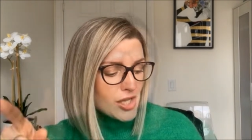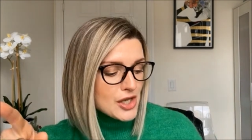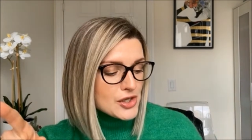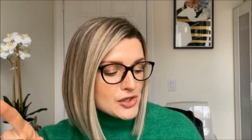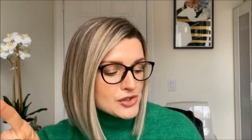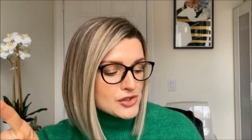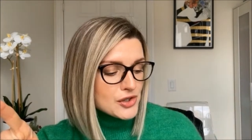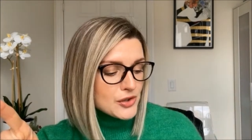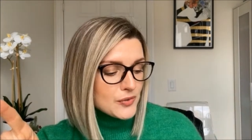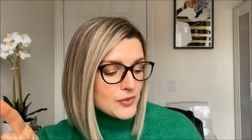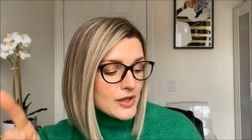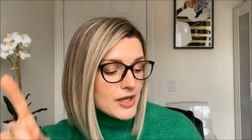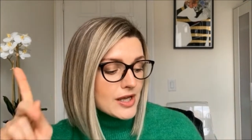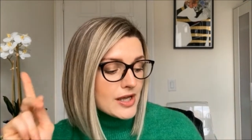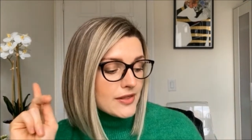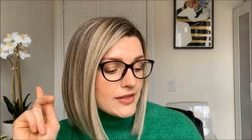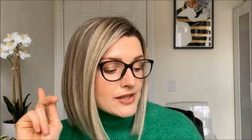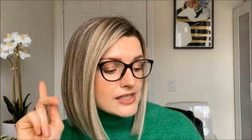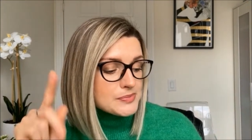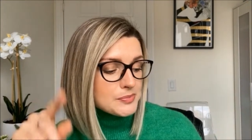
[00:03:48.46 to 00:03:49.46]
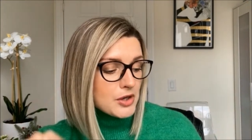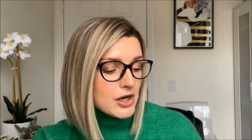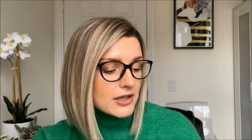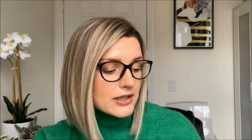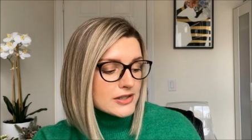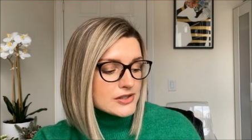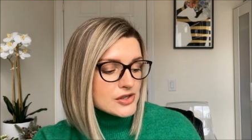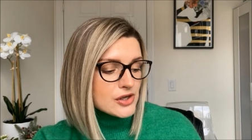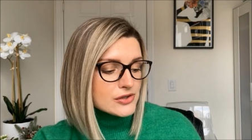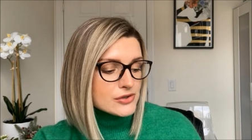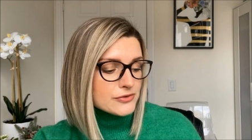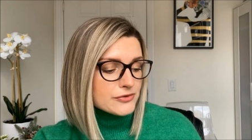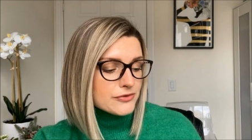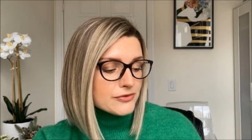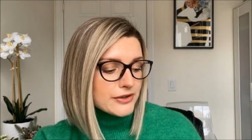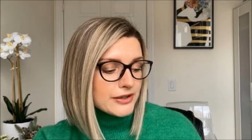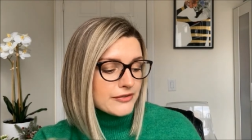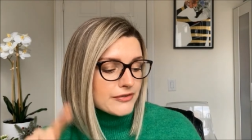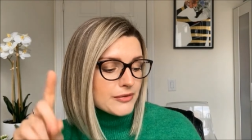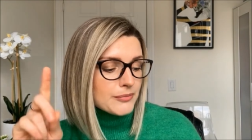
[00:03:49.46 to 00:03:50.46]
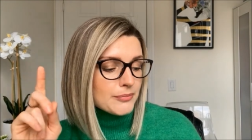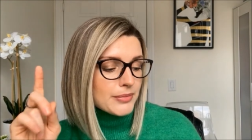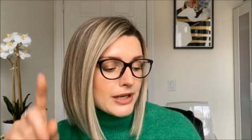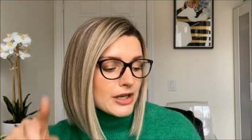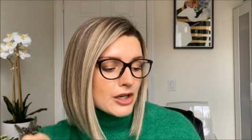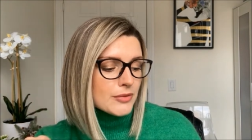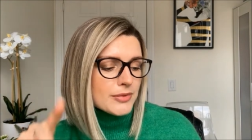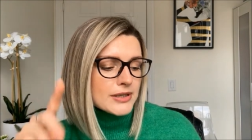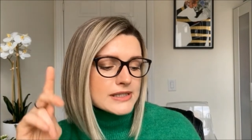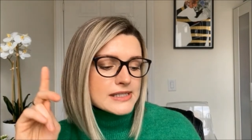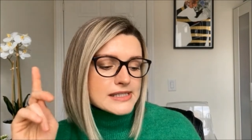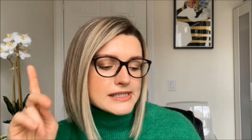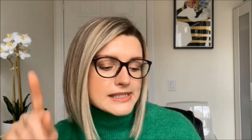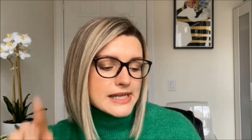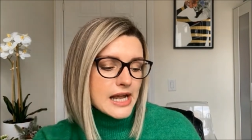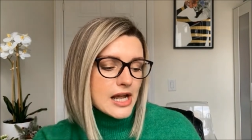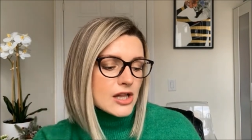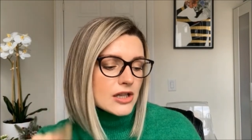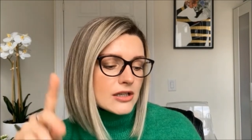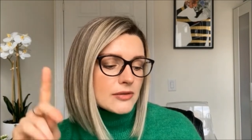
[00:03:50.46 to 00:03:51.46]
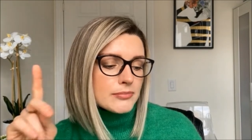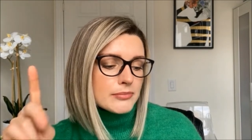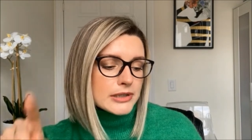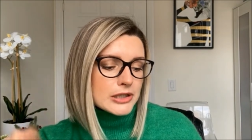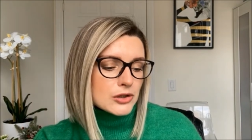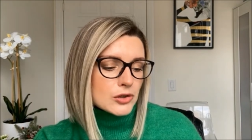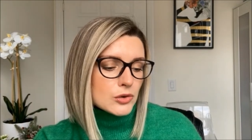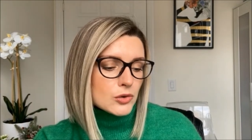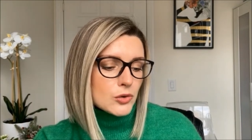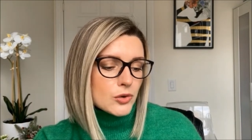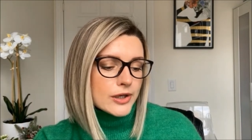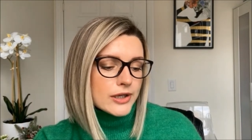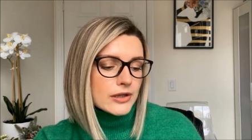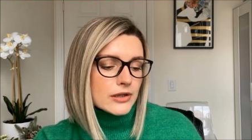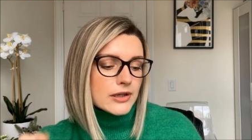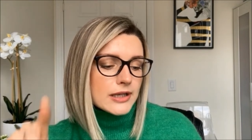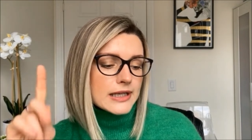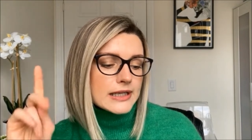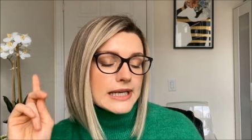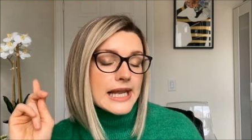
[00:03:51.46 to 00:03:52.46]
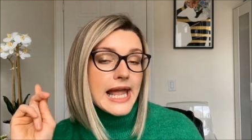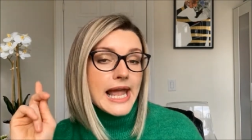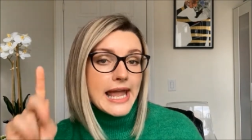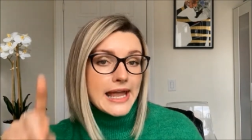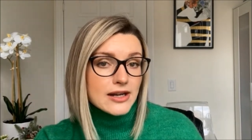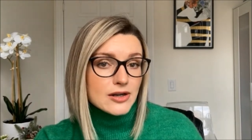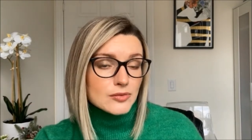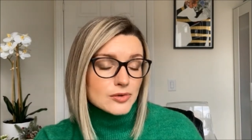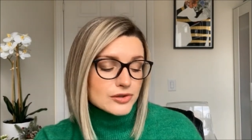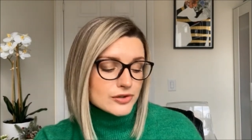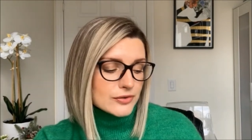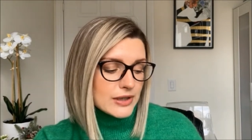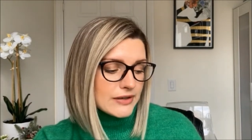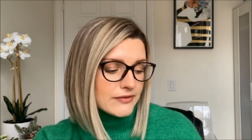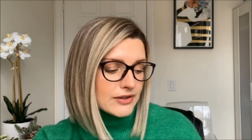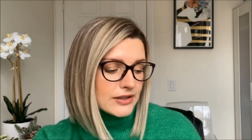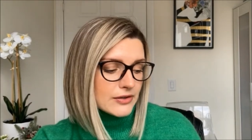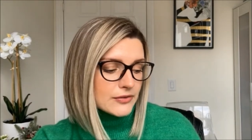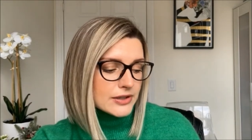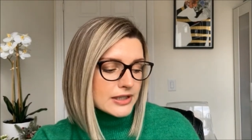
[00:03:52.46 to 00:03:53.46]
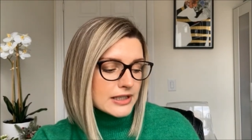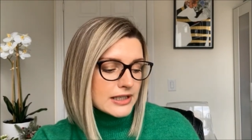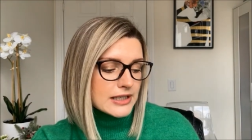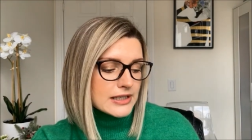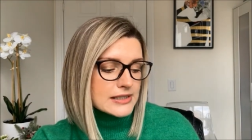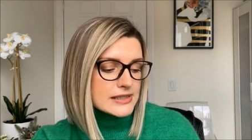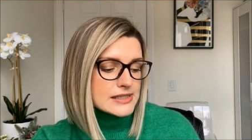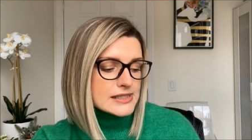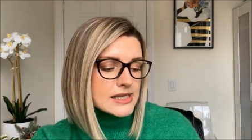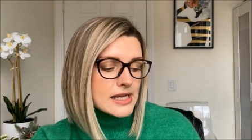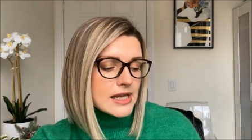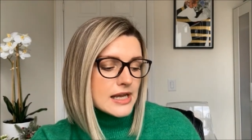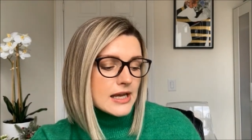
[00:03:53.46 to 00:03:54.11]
So this product is also free from parabens, talc, mineral oil, and animal-derived ingredients.